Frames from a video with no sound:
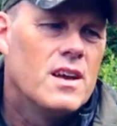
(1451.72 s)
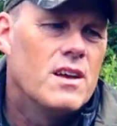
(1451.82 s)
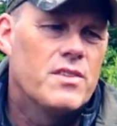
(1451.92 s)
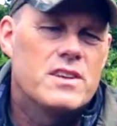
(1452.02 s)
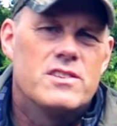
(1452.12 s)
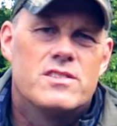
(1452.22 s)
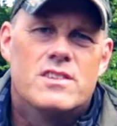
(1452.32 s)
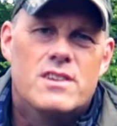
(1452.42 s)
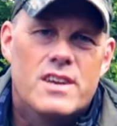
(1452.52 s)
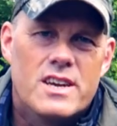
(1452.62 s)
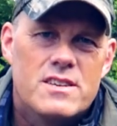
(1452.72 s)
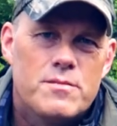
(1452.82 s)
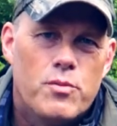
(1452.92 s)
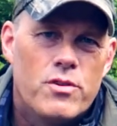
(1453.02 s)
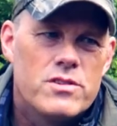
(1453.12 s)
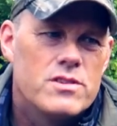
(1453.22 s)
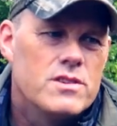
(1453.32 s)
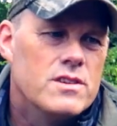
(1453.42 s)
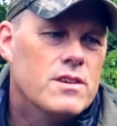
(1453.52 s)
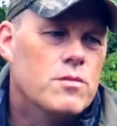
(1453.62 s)
And that is the negative point.
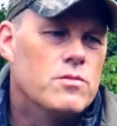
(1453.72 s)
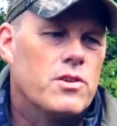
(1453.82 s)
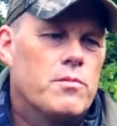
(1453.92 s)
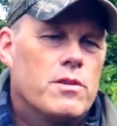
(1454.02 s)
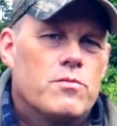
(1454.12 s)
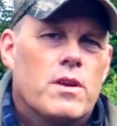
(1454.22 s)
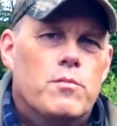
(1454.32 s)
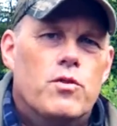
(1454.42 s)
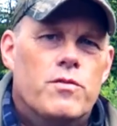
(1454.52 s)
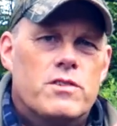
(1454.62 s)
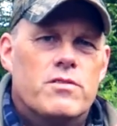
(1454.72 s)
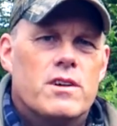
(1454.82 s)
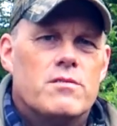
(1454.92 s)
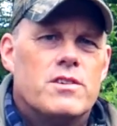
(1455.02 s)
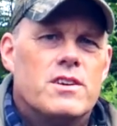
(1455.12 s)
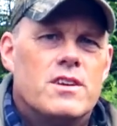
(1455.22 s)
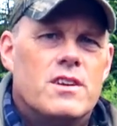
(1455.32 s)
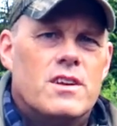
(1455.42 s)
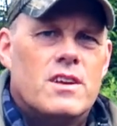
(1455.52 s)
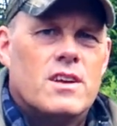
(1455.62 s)
Sometimes when I move it around,
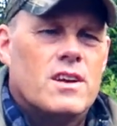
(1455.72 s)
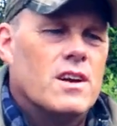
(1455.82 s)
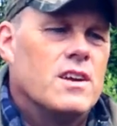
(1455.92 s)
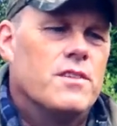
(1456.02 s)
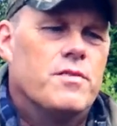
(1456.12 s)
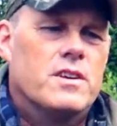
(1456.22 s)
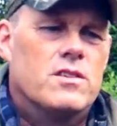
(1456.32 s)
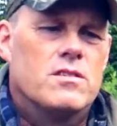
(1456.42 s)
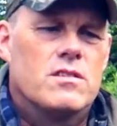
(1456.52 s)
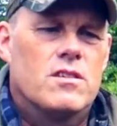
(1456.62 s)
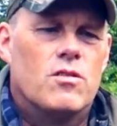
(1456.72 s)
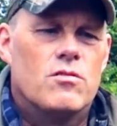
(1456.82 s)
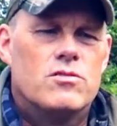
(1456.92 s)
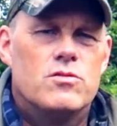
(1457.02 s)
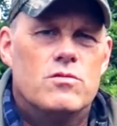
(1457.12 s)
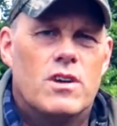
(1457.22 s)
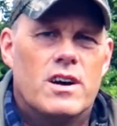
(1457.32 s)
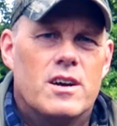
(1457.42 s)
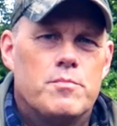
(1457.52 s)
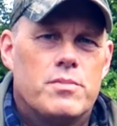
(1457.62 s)
if I hold too
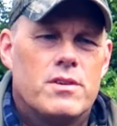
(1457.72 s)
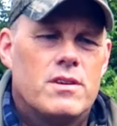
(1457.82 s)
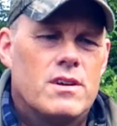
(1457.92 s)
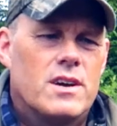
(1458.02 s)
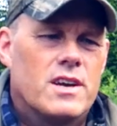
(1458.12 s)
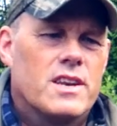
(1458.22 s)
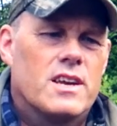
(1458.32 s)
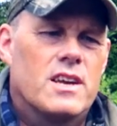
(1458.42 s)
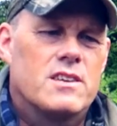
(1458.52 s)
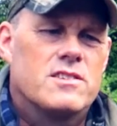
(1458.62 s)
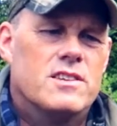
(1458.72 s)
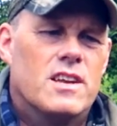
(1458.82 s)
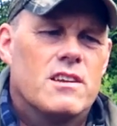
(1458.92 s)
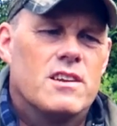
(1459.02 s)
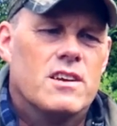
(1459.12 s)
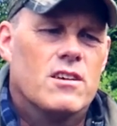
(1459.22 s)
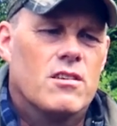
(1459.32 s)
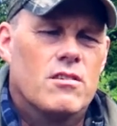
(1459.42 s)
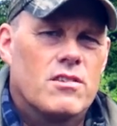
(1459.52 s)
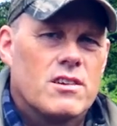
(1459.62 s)
high up, I can accidentally
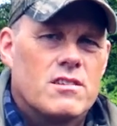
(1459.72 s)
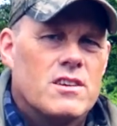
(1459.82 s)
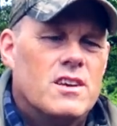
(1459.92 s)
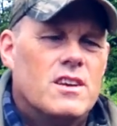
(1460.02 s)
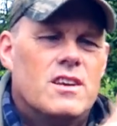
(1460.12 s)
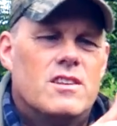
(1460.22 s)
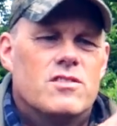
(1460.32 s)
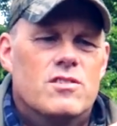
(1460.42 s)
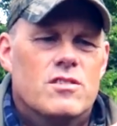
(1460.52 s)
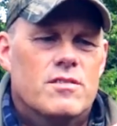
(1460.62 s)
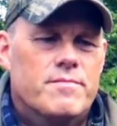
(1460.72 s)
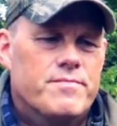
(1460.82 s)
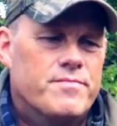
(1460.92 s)
unlock it. So,